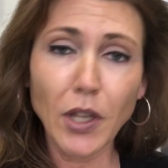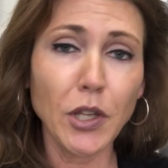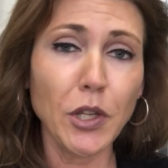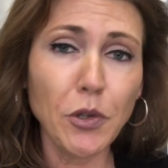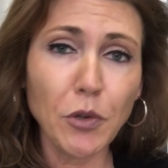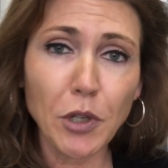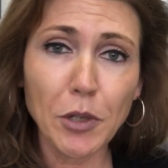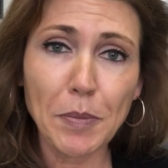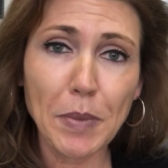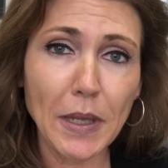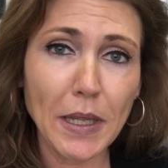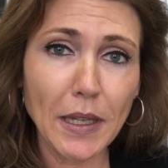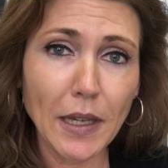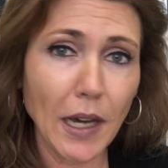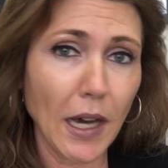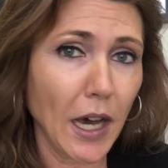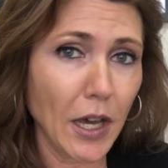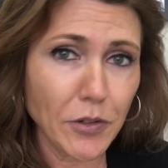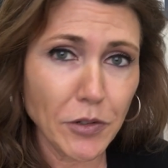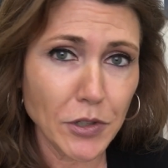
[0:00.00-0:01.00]
You could be
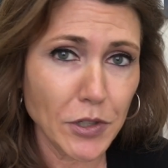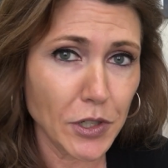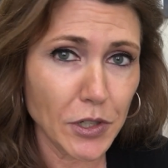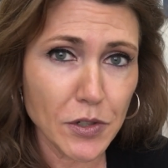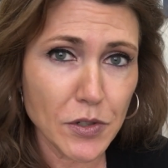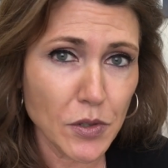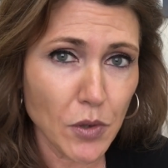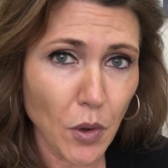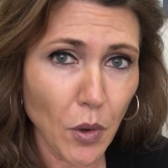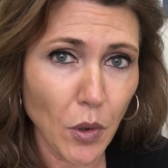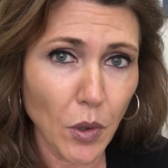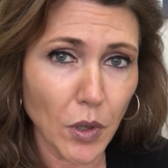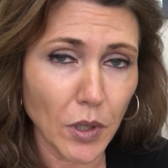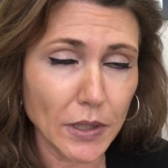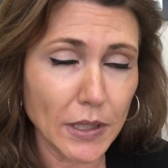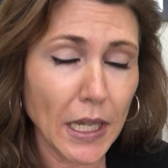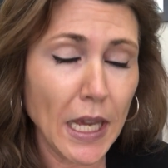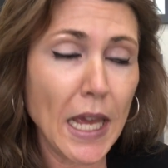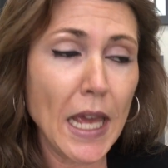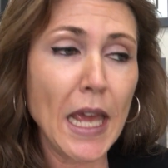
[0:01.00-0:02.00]
100 years
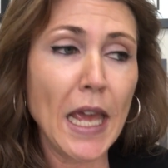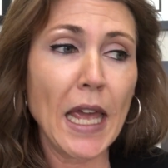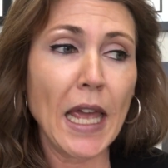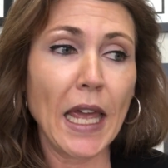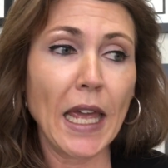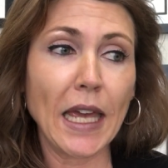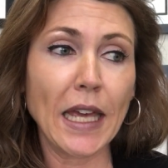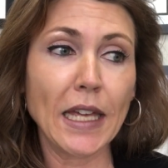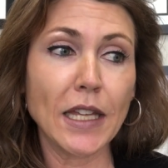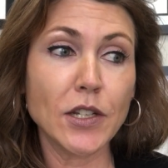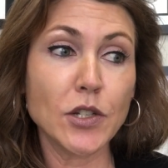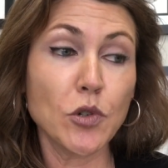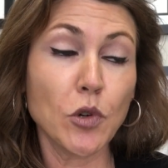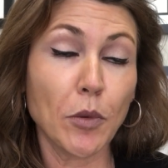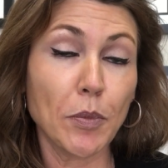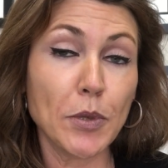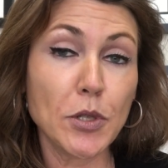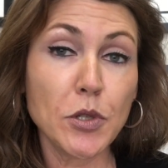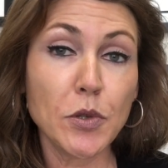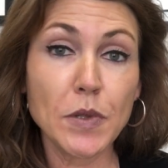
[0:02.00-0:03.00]
old and
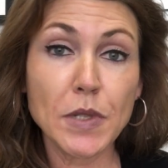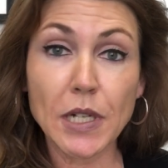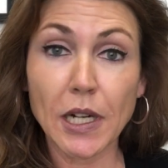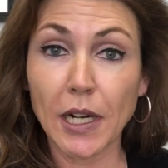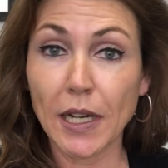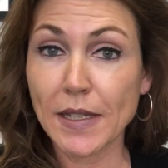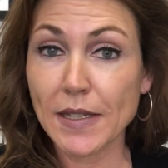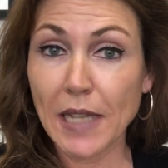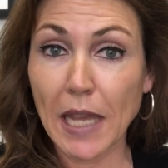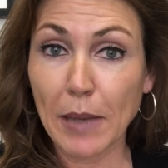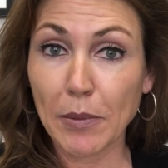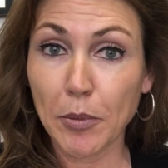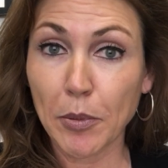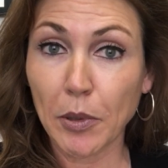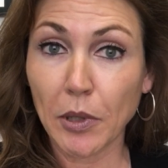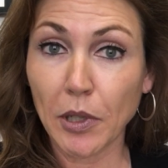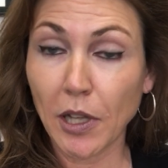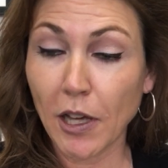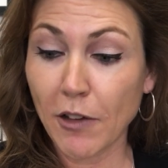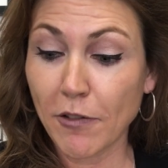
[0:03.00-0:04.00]
your pituitary is
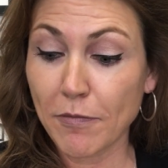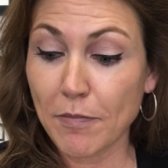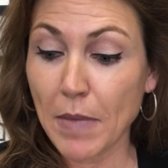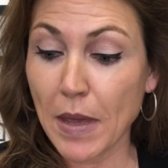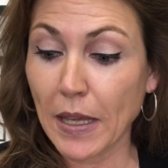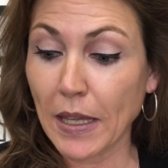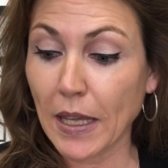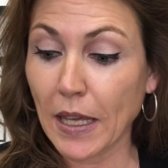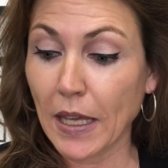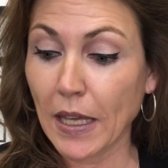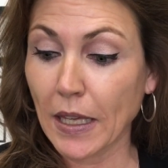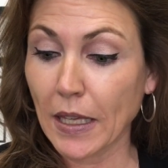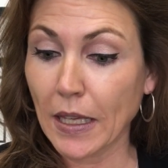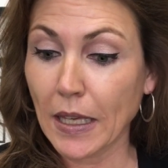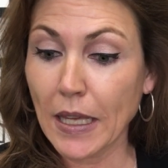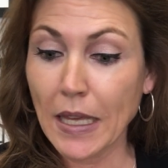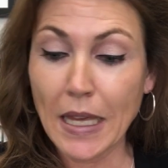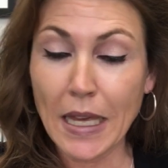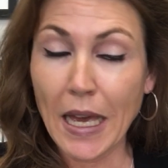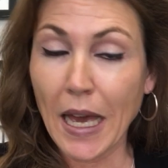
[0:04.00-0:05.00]
capable of
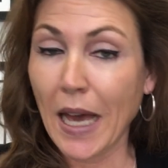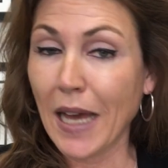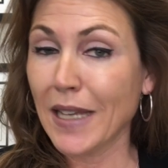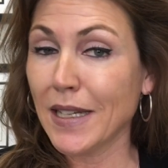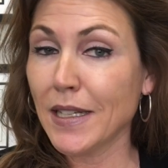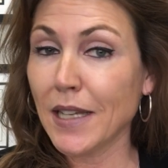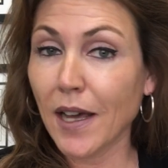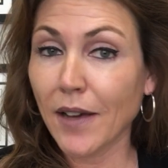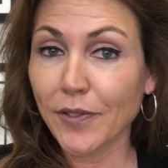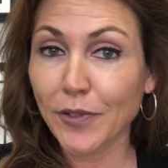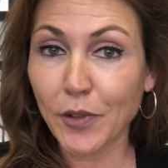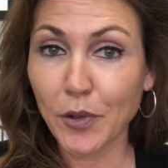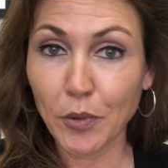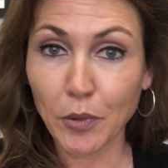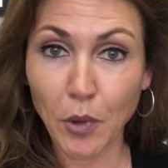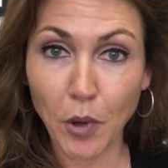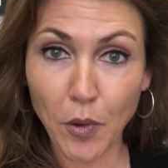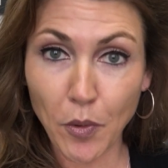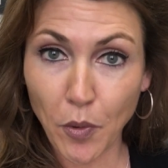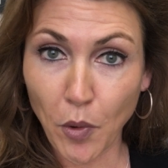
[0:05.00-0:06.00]
making enough
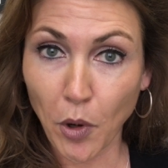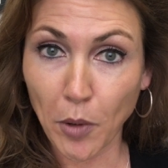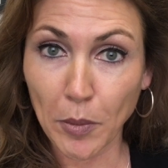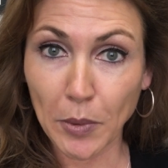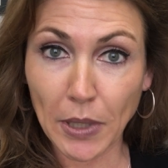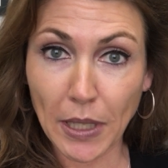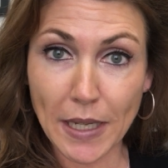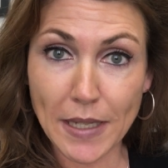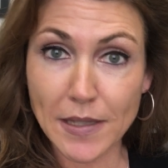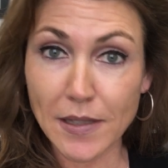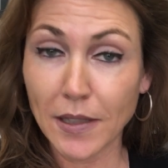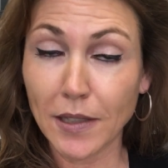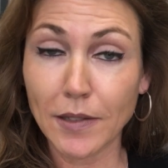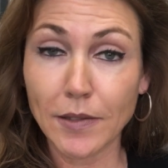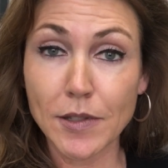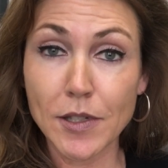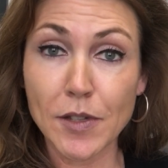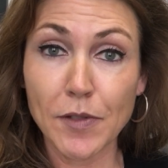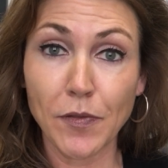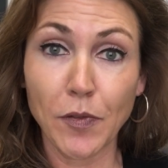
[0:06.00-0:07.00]
growth hormone
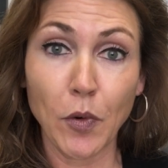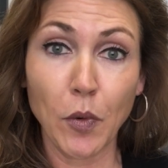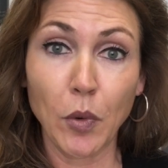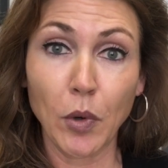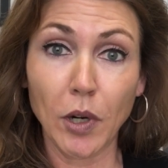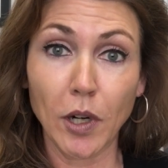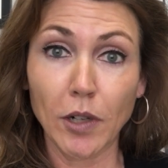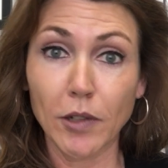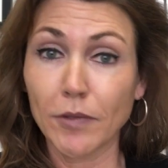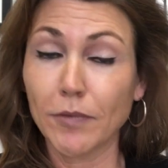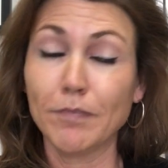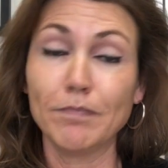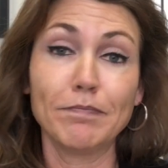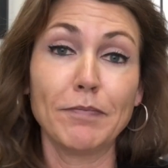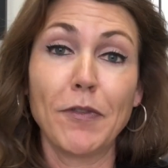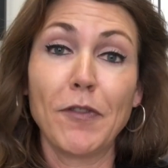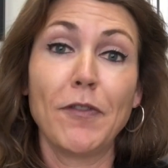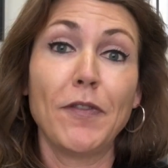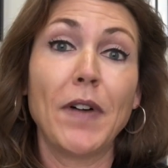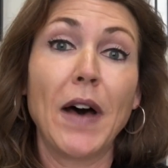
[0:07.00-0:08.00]
isolates for
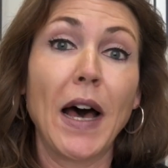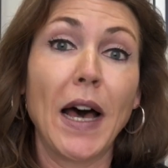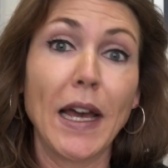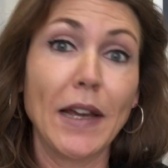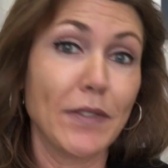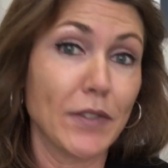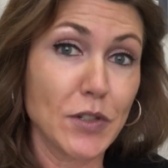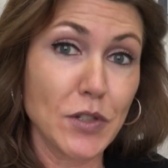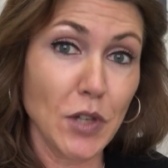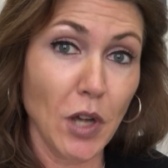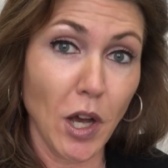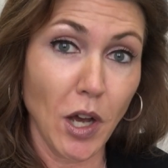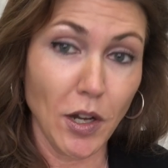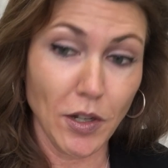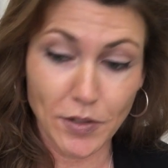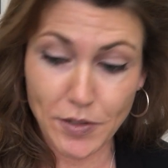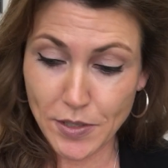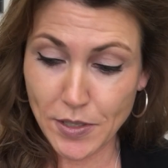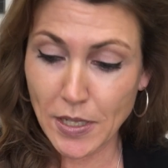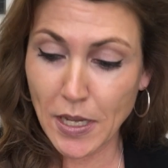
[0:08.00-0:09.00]
5
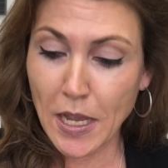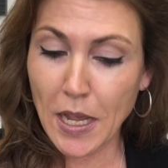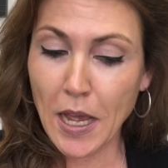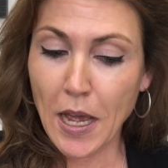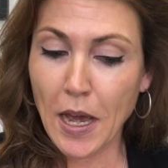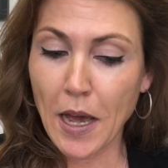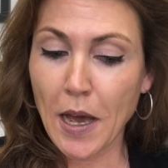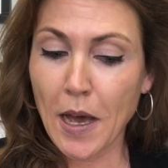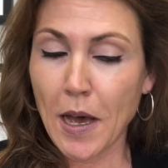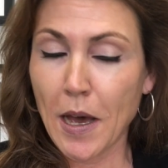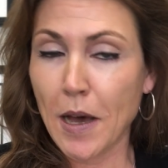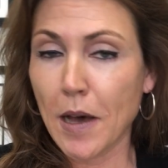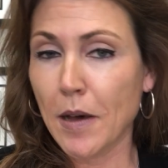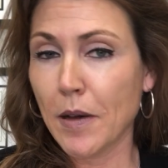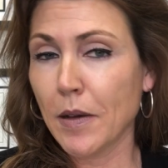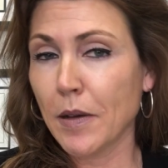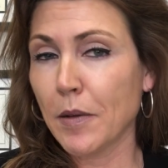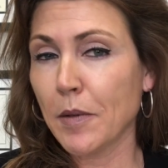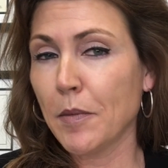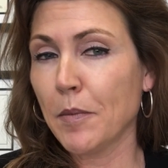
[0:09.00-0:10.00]
adults.
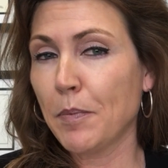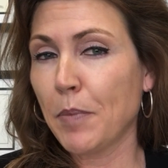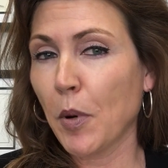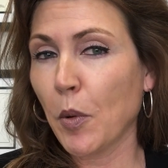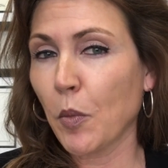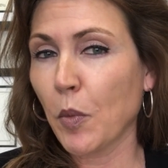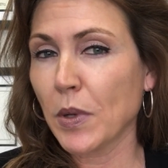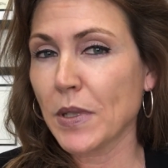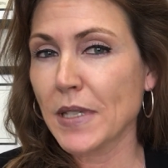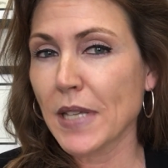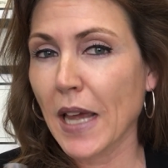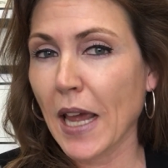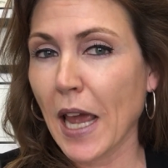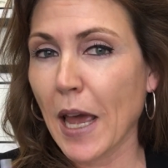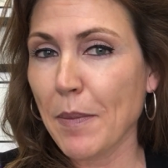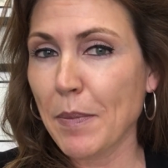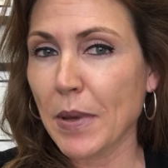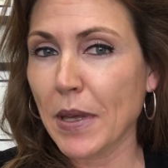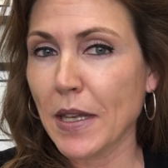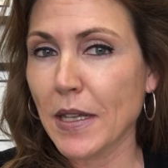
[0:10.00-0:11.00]
But what's
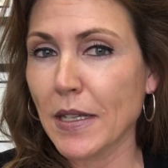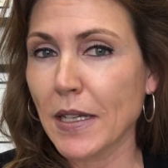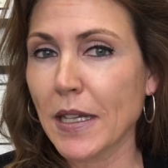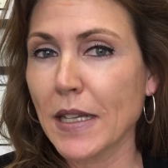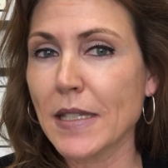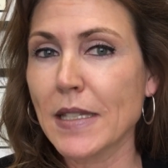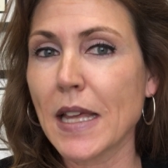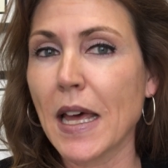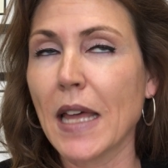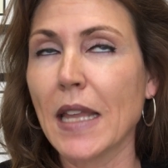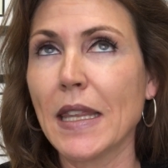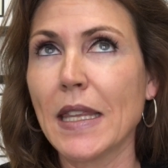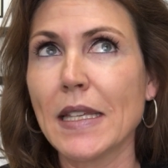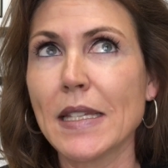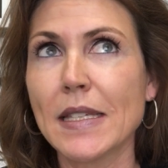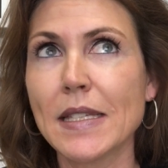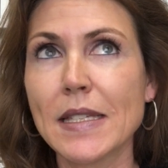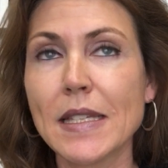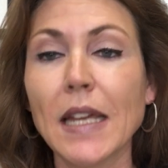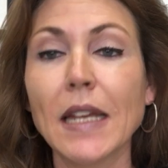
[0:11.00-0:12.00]
happened is that the
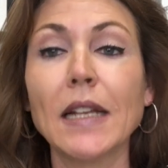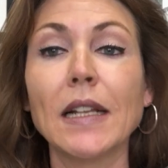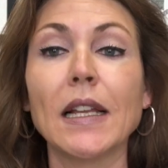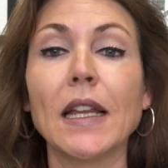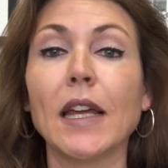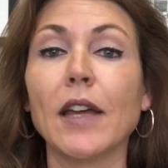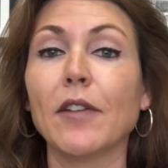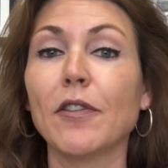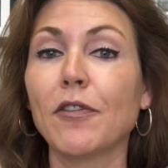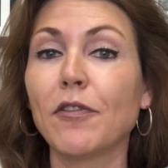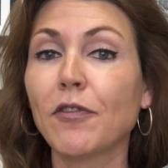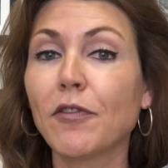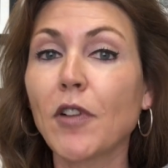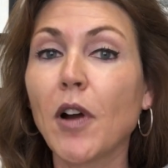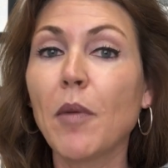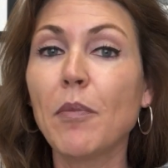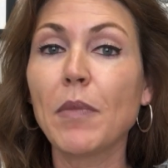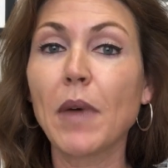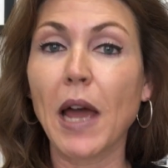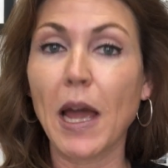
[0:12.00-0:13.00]
signaling
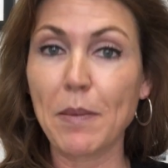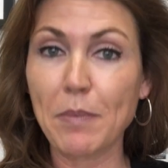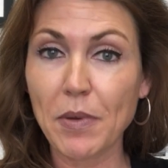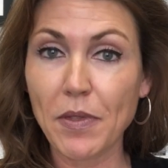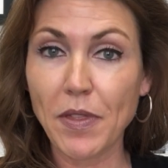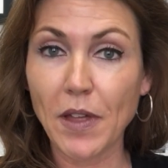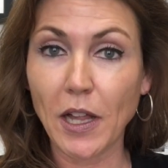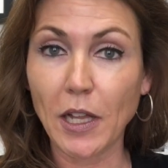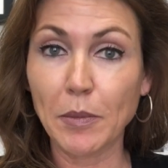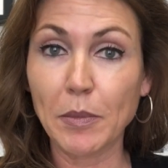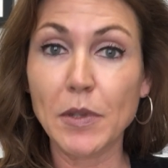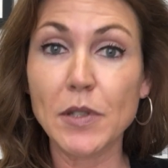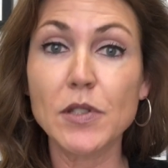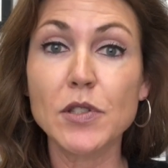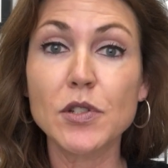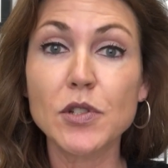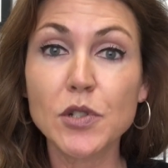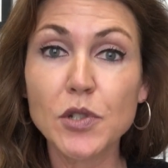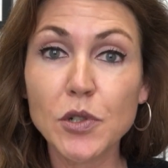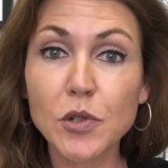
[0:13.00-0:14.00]
from the
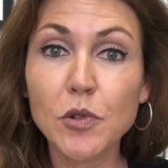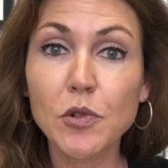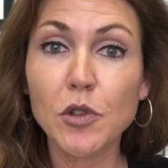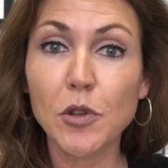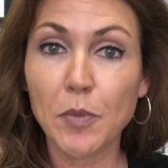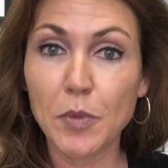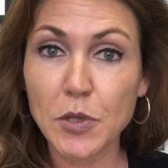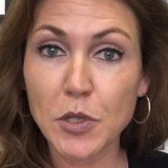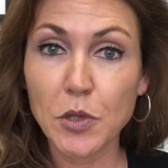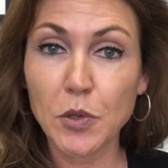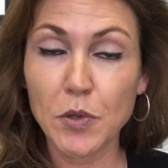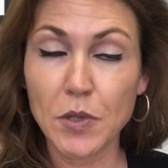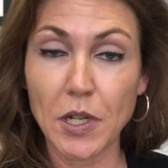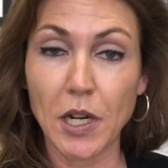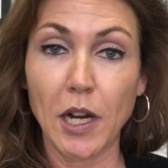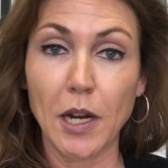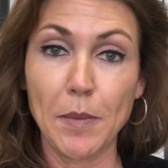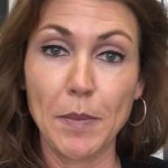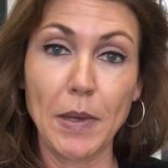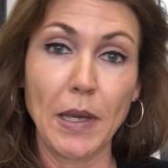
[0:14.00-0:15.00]
hypothalamus to the
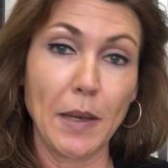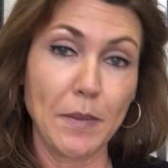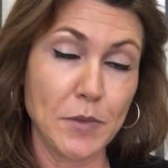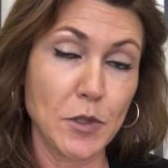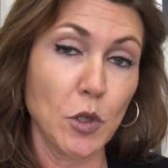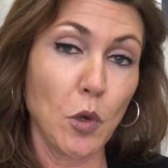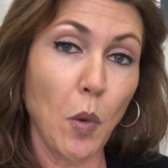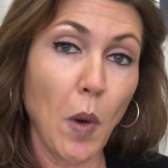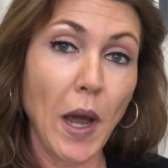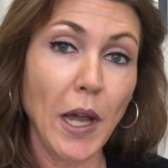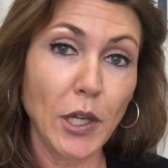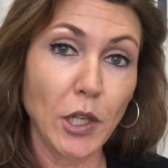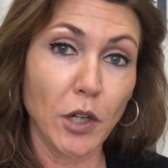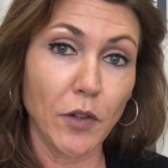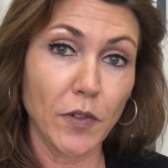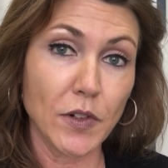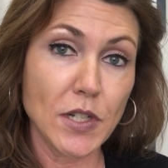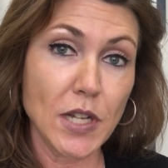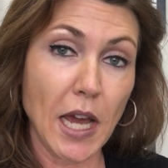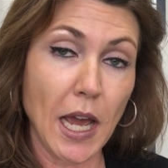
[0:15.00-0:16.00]
pituitary becomes quiet
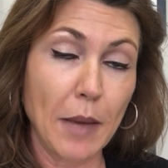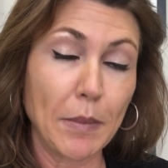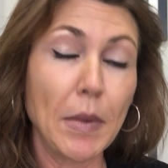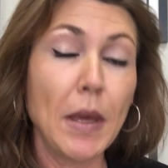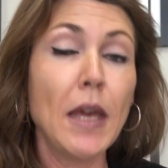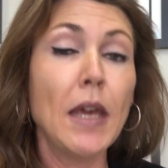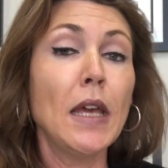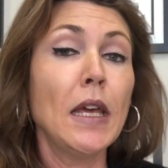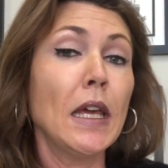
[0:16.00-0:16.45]
over time.